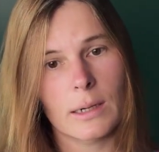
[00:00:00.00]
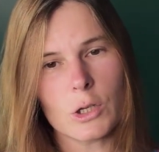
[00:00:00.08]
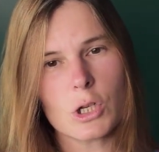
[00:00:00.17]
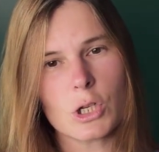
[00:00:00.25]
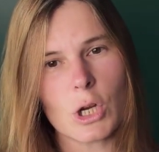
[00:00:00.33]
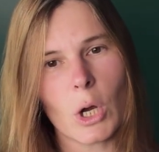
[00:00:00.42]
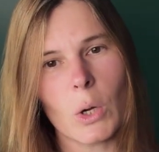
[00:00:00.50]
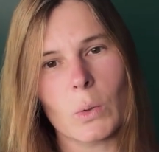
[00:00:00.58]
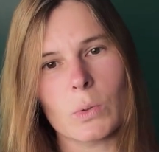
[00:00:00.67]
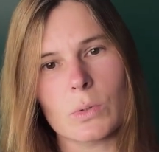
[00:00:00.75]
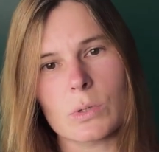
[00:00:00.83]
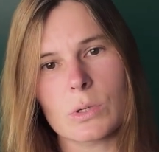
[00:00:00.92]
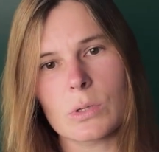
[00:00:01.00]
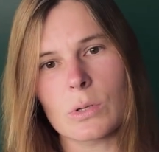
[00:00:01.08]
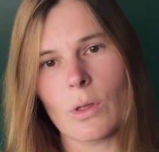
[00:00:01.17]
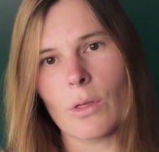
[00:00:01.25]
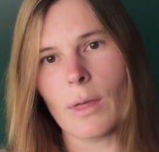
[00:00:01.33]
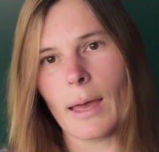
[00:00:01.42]
it shows
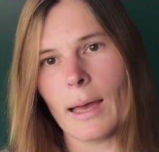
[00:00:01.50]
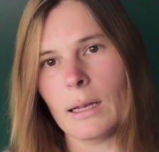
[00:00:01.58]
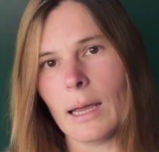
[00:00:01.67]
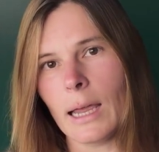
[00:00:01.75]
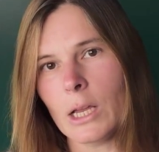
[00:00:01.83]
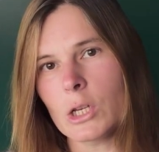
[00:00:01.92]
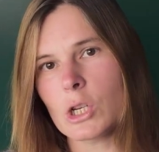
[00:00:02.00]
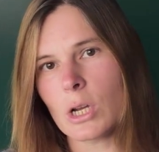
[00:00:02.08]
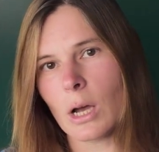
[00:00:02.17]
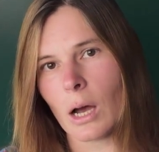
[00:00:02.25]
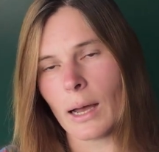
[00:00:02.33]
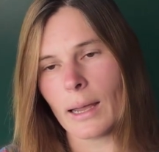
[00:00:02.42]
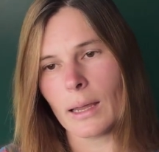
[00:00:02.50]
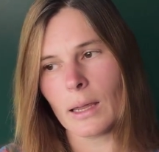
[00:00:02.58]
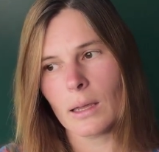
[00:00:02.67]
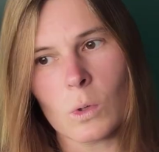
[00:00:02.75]
that AGI